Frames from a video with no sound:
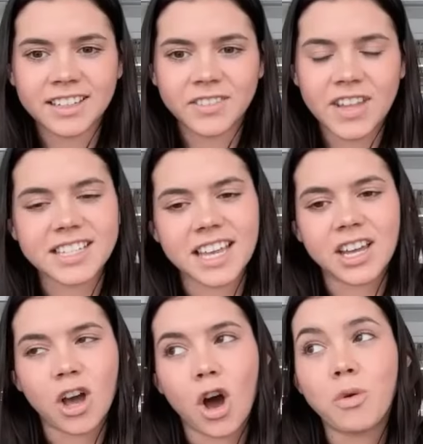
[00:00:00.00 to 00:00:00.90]
It's like,
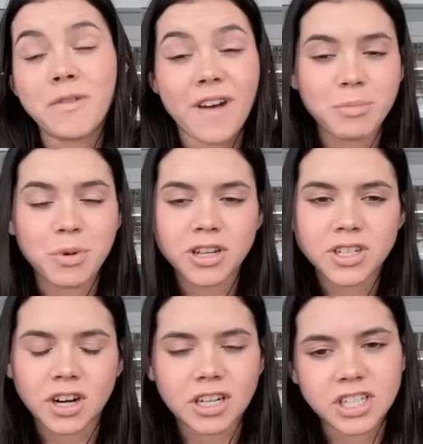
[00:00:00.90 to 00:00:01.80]
oh, if I push
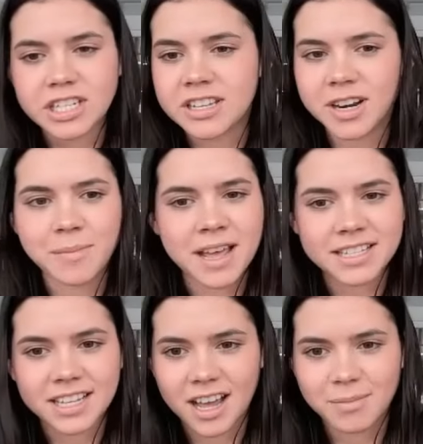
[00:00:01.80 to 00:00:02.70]
her, she's going to mess up.